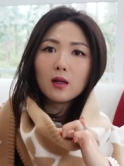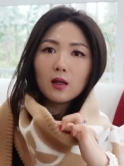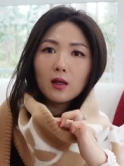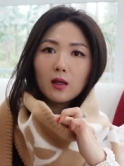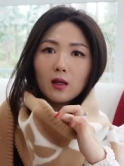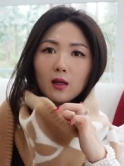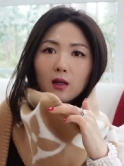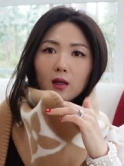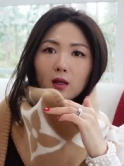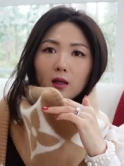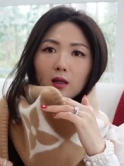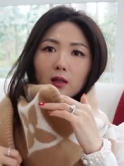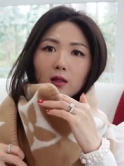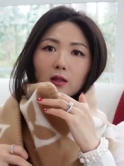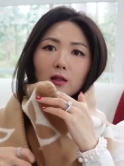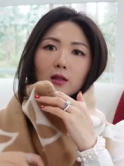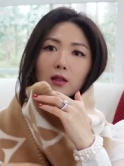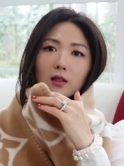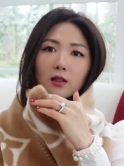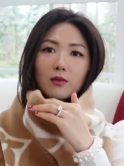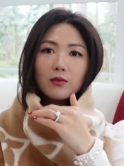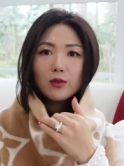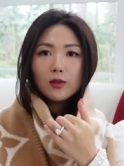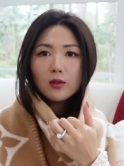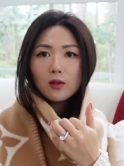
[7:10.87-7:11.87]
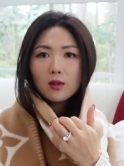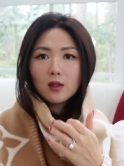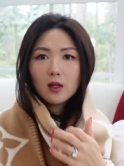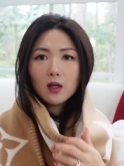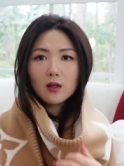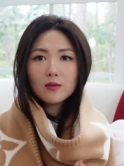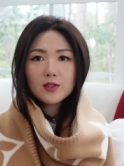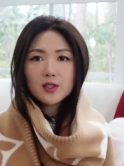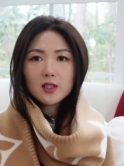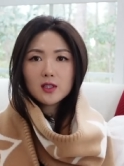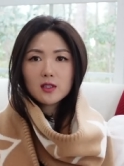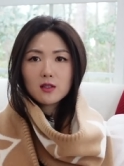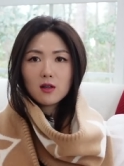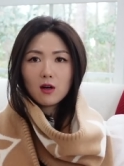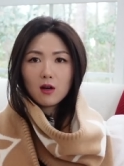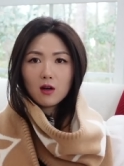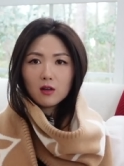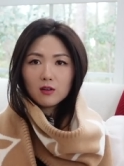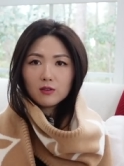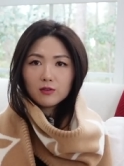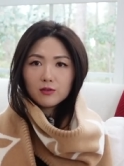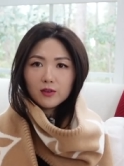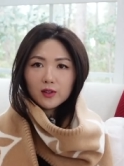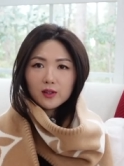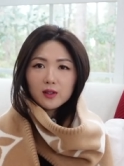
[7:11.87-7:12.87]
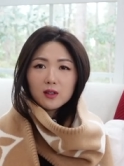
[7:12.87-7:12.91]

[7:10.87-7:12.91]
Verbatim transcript: and if you love scarf,